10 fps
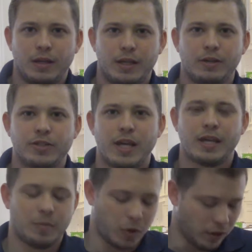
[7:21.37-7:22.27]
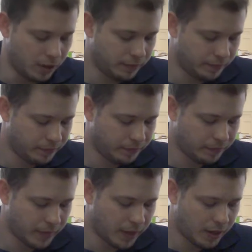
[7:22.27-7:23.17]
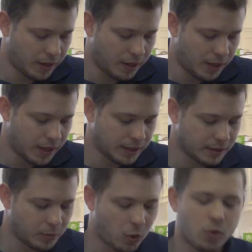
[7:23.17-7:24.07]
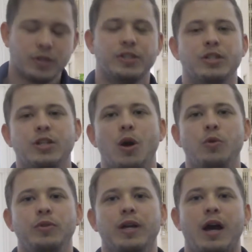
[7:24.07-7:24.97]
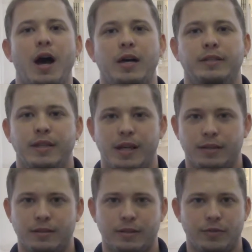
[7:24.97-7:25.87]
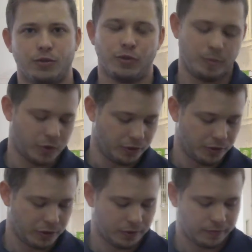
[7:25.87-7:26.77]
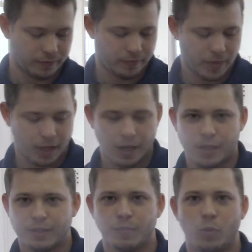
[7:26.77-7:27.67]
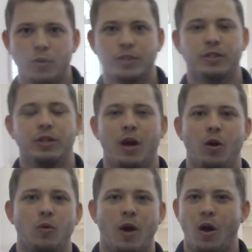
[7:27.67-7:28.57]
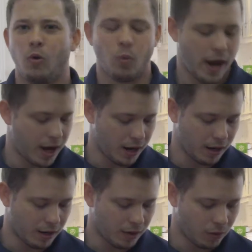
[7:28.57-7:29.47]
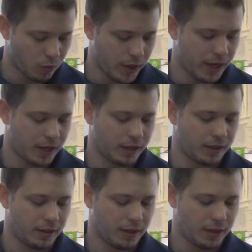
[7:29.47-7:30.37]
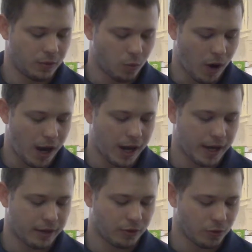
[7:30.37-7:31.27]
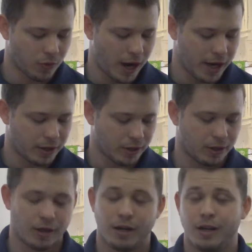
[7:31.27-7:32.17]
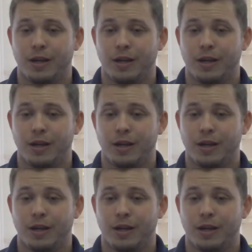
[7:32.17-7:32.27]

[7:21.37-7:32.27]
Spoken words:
In our second part, it's important to know the context of scriptures. It's important to know where, when, and why the writer